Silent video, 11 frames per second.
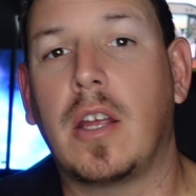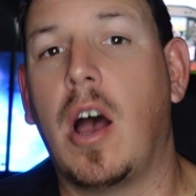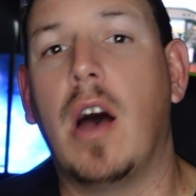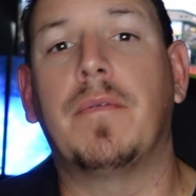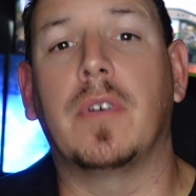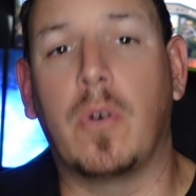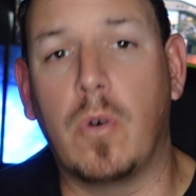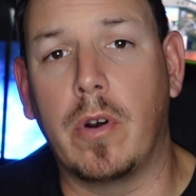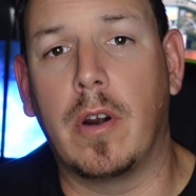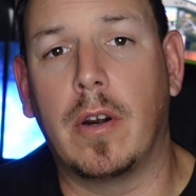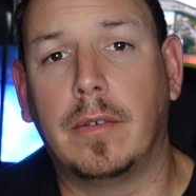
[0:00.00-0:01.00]
Coffin
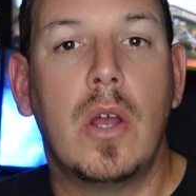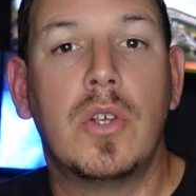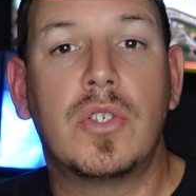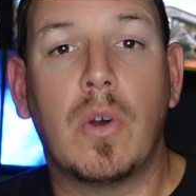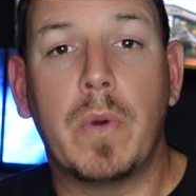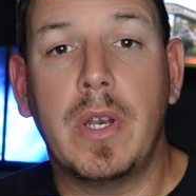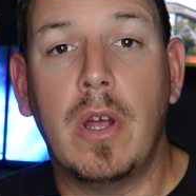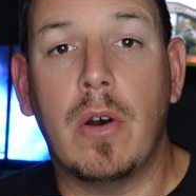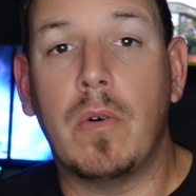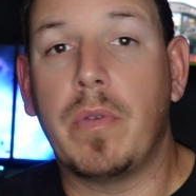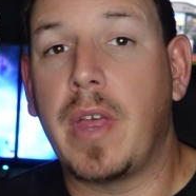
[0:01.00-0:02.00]
Corner. So we
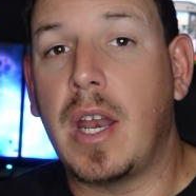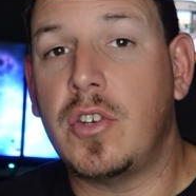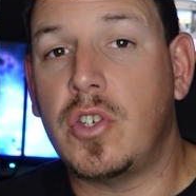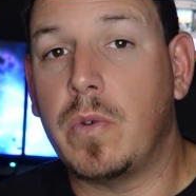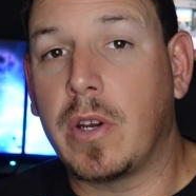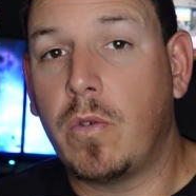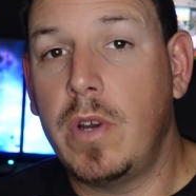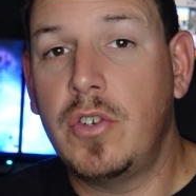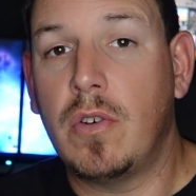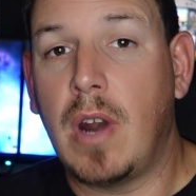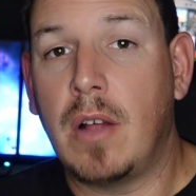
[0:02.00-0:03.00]
know that as you
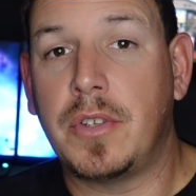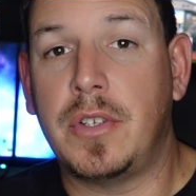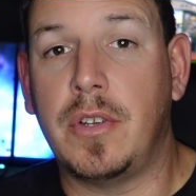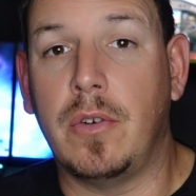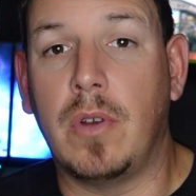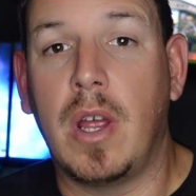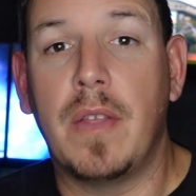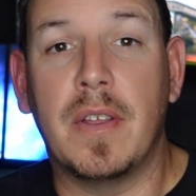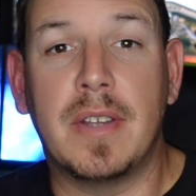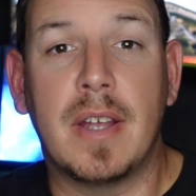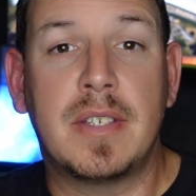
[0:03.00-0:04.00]
increase your altitude, the
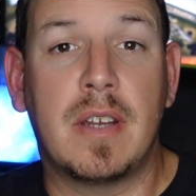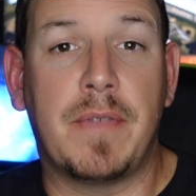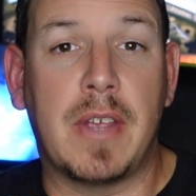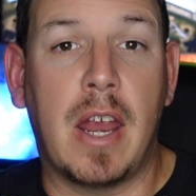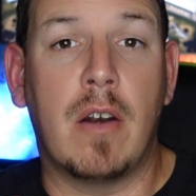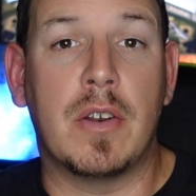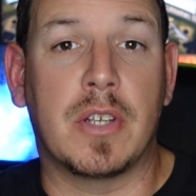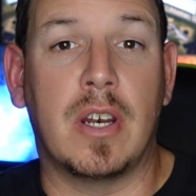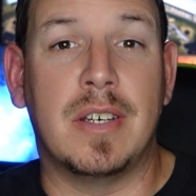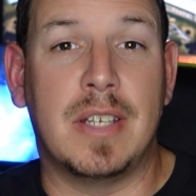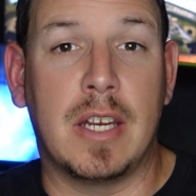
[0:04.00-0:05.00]
density of the air is
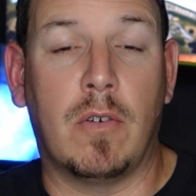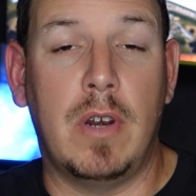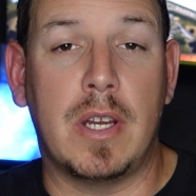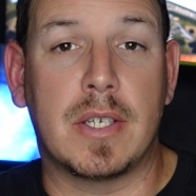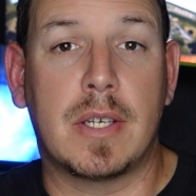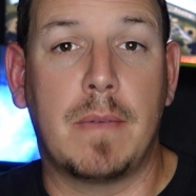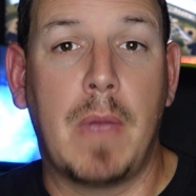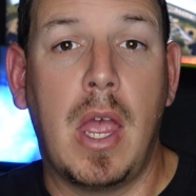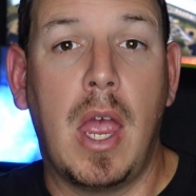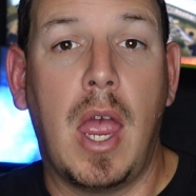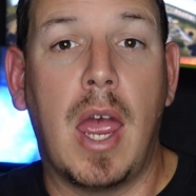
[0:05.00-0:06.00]
going to decrease.
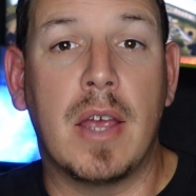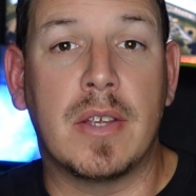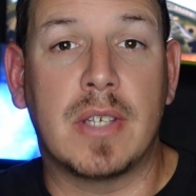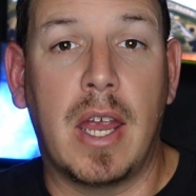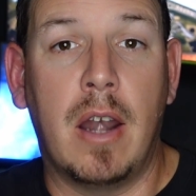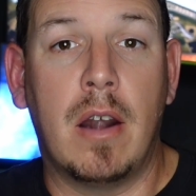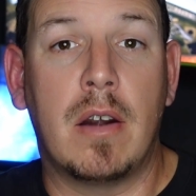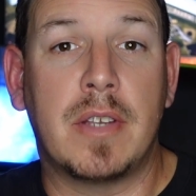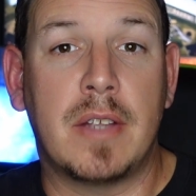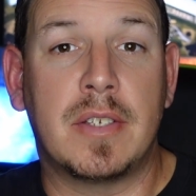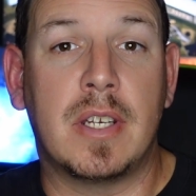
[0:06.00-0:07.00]
As air
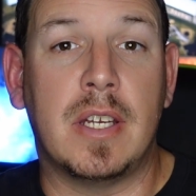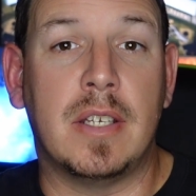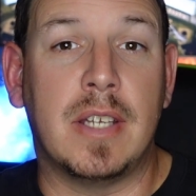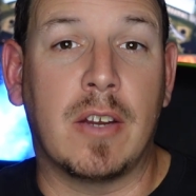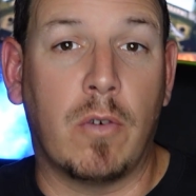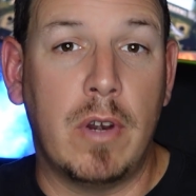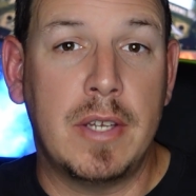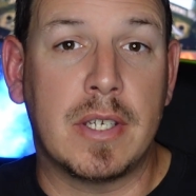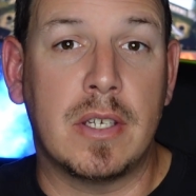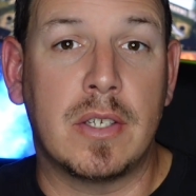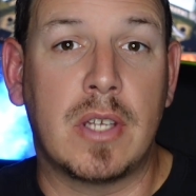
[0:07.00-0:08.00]
density
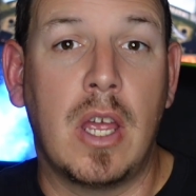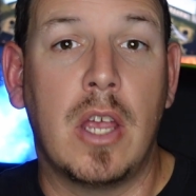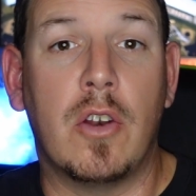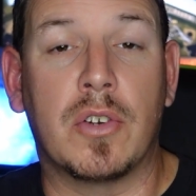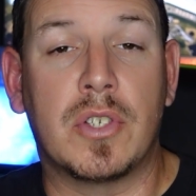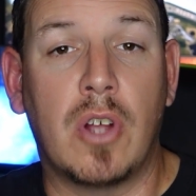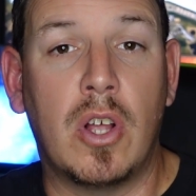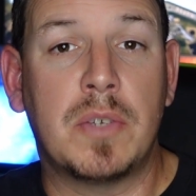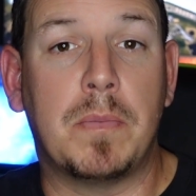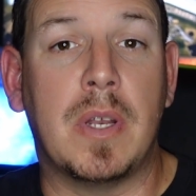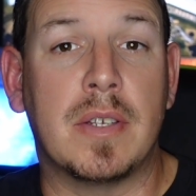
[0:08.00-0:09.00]
decreases, your stall
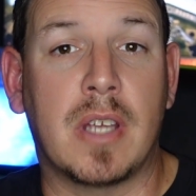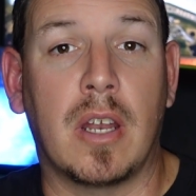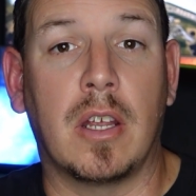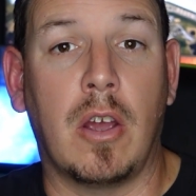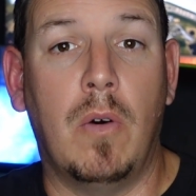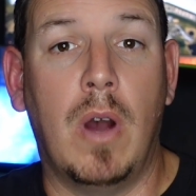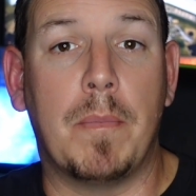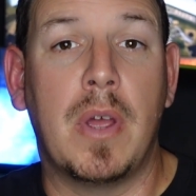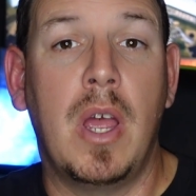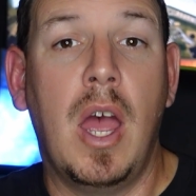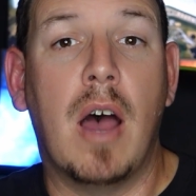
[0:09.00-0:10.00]
speed is going to go up.
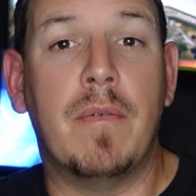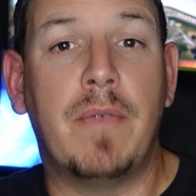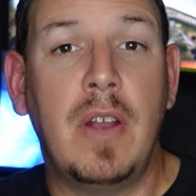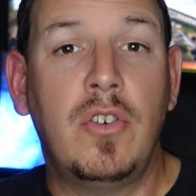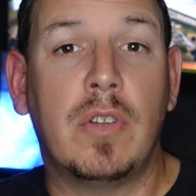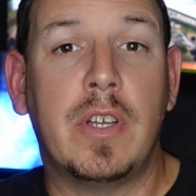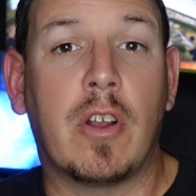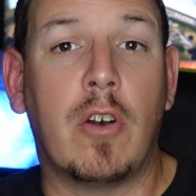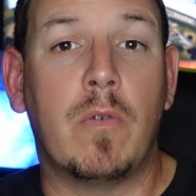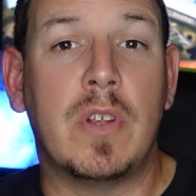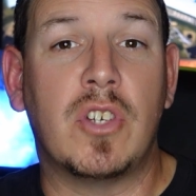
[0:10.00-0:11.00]
Eventually you're
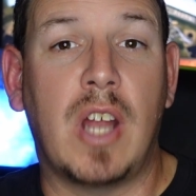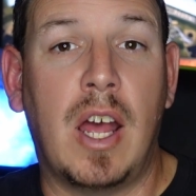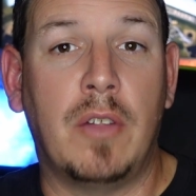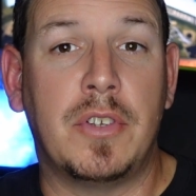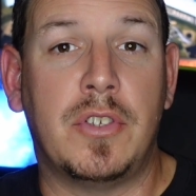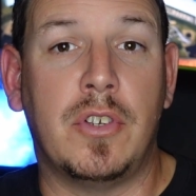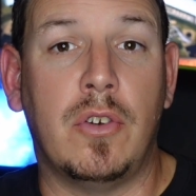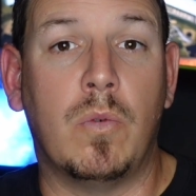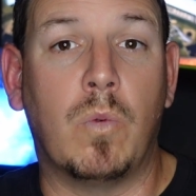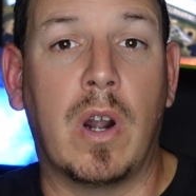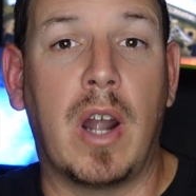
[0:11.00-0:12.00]
going to reach an
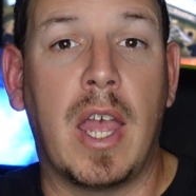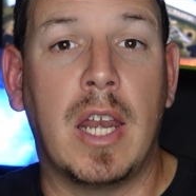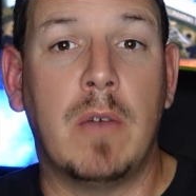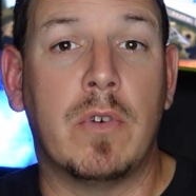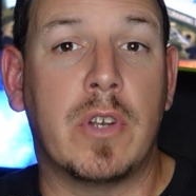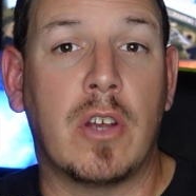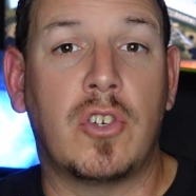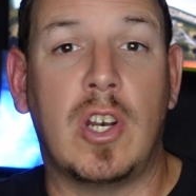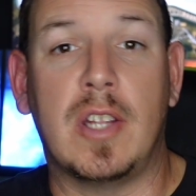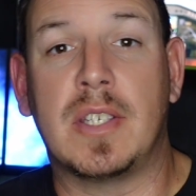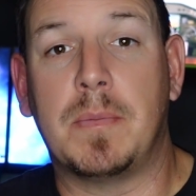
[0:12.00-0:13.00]
altitude where any
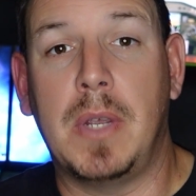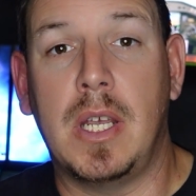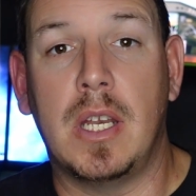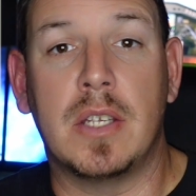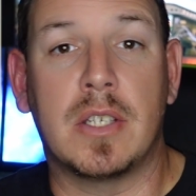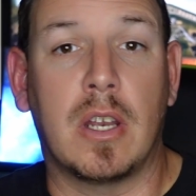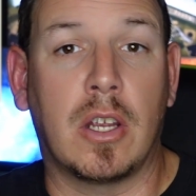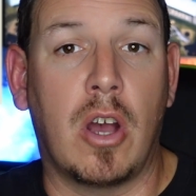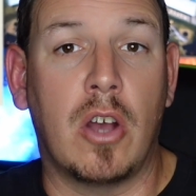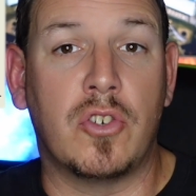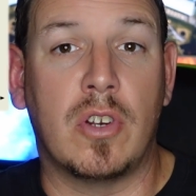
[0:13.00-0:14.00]
reduction in speed is going to
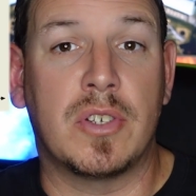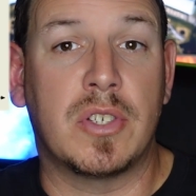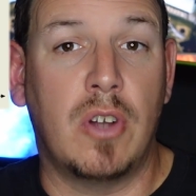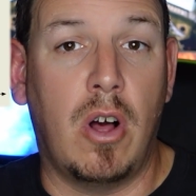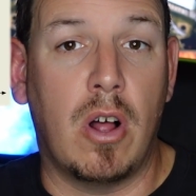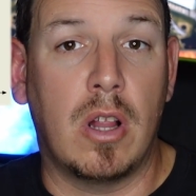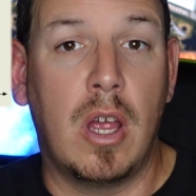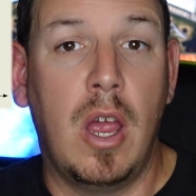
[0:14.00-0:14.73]
cause you to stall.